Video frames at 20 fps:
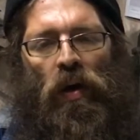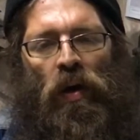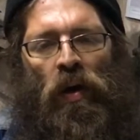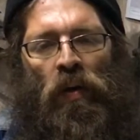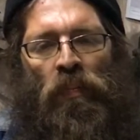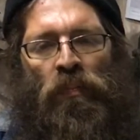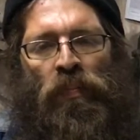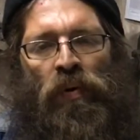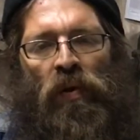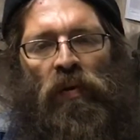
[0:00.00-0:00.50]

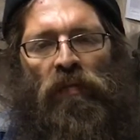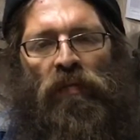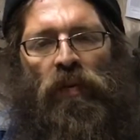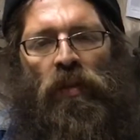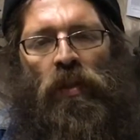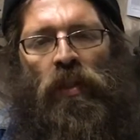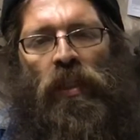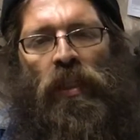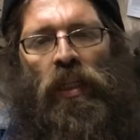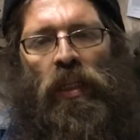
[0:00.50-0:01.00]
a
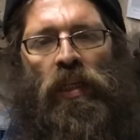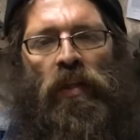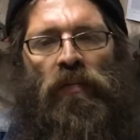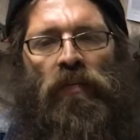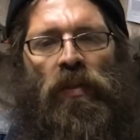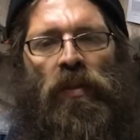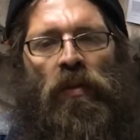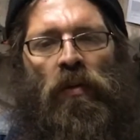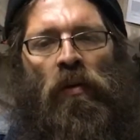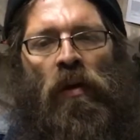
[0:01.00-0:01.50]
perfectly
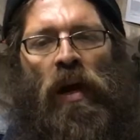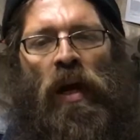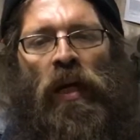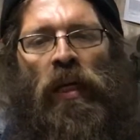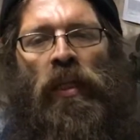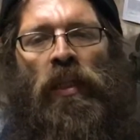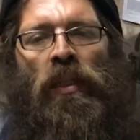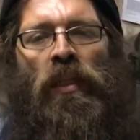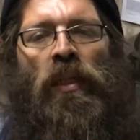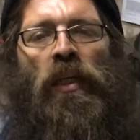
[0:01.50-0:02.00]
even
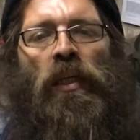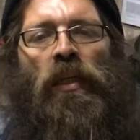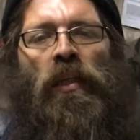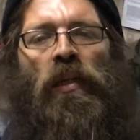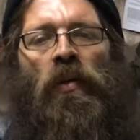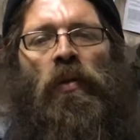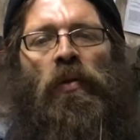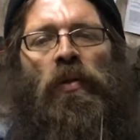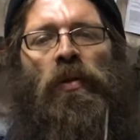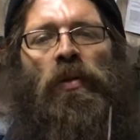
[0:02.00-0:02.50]
grind that
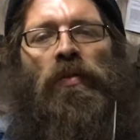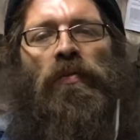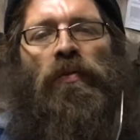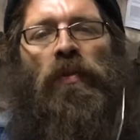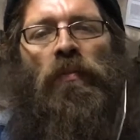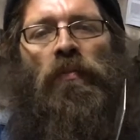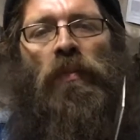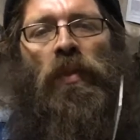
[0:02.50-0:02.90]
goes from